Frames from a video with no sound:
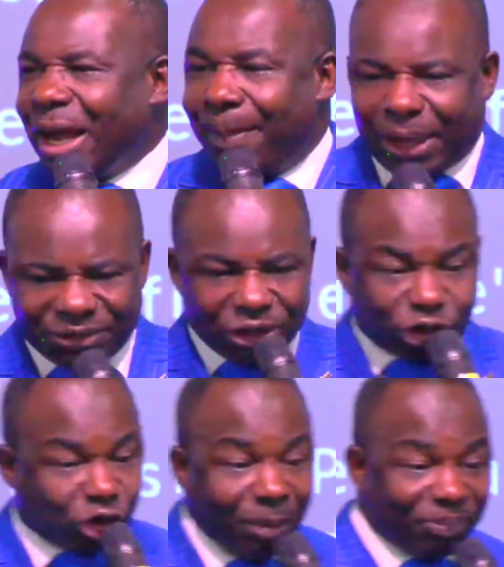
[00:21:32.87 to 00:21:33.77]
Because there's
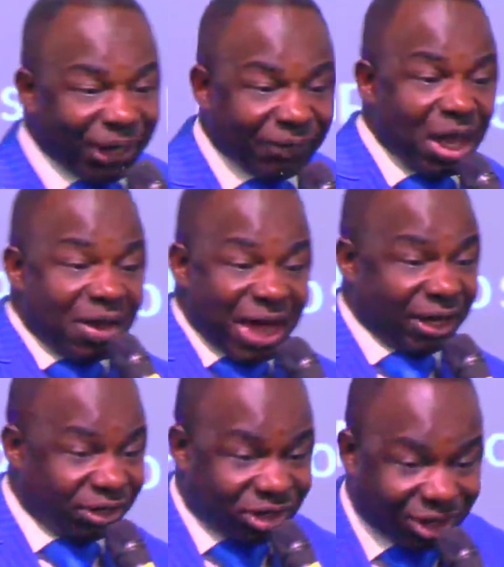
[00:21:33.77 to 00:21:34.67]
something that
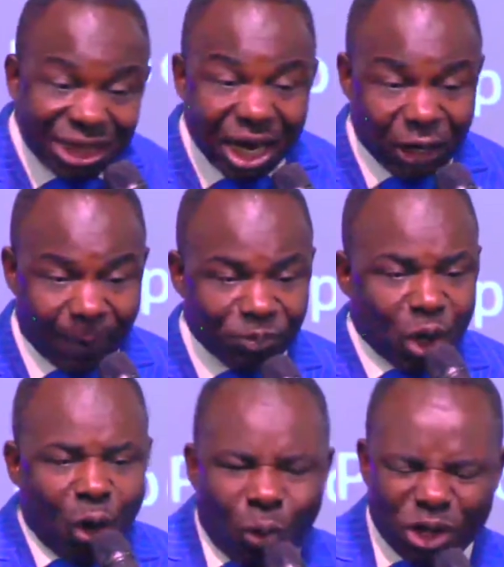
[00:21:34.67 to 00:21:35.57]
is teared up
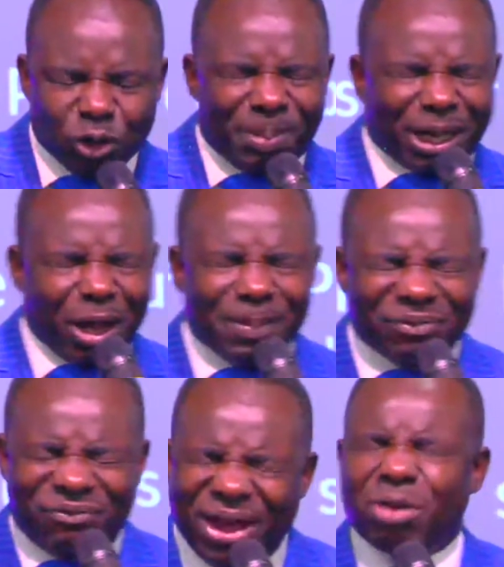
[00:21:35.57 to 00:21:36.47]
when you become a
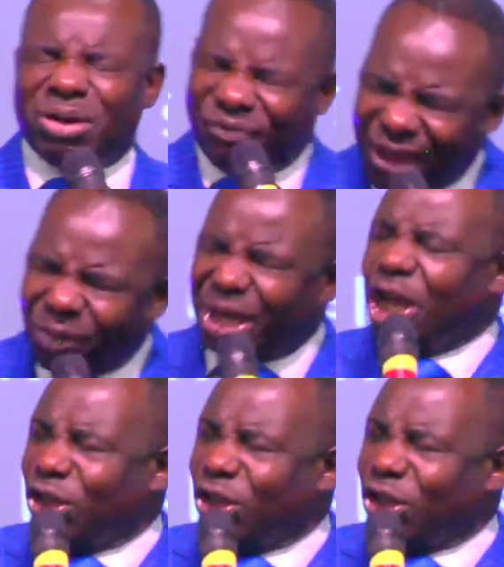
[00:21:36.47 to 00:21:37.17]
very, very